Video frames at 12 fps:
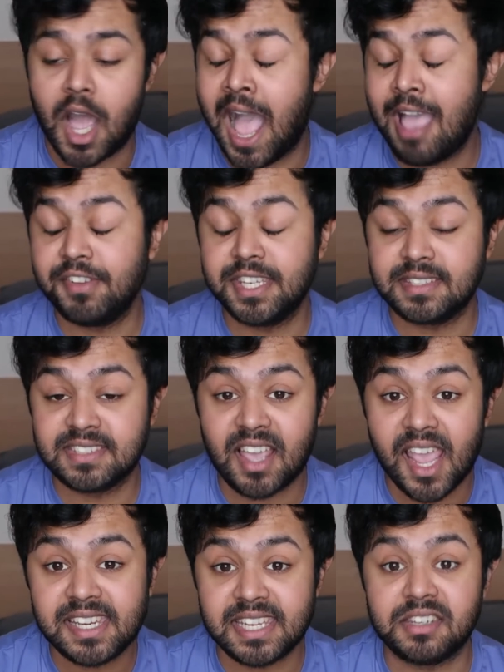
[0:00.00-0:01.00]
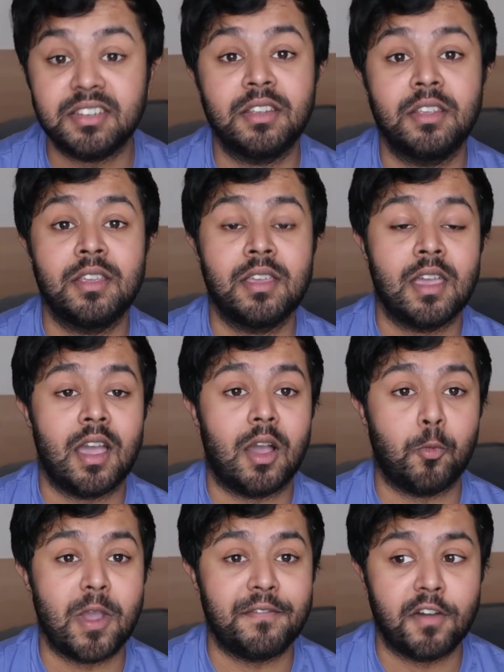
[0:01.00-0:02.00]
I haven't decided
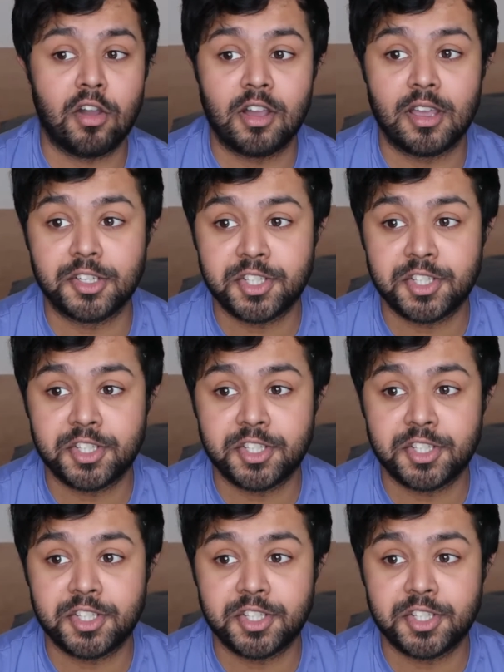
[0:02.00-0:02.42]
whether